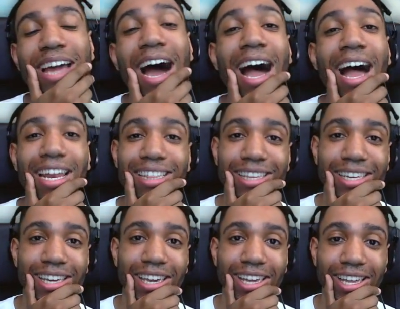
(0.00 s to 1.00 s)
died at
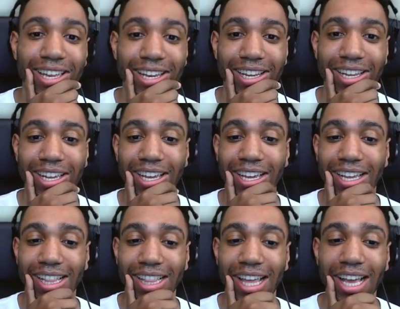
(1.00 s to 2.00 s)
the end.
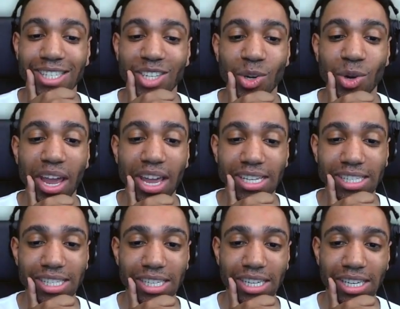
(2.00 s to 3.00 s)
That's
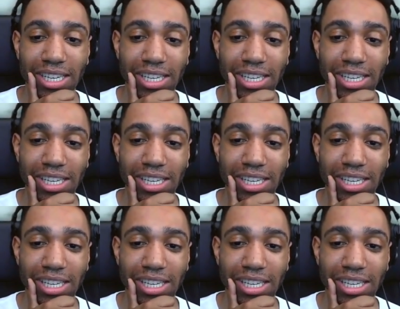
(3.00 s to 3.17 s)
crazy.